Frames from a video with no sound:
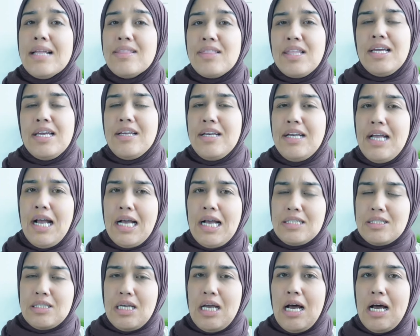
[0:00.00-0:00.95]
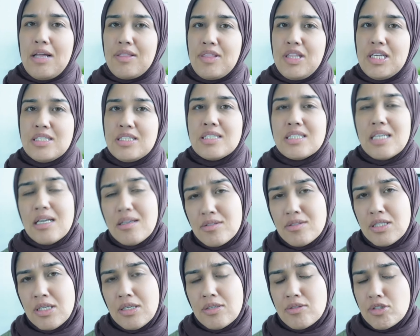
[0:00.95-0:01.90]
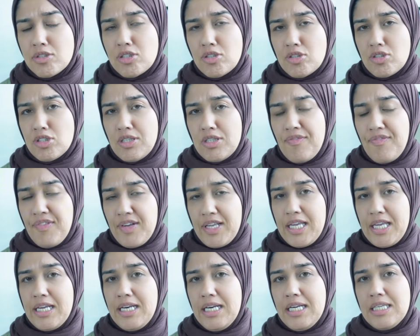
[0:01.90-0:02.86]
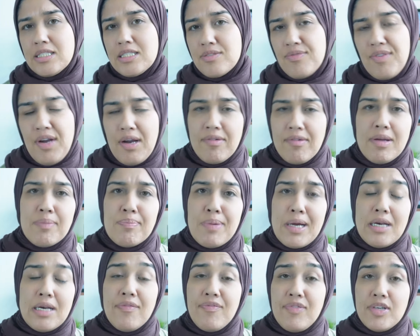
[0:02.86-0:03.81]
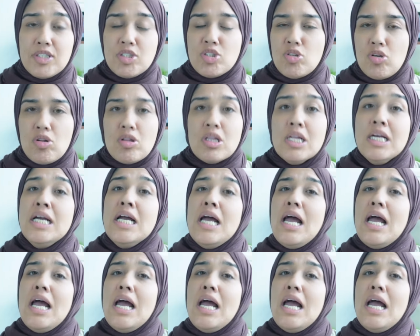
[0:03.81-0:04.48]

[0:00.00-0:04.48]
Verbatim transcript: And then as uh, the CELTA certificate is very beneficial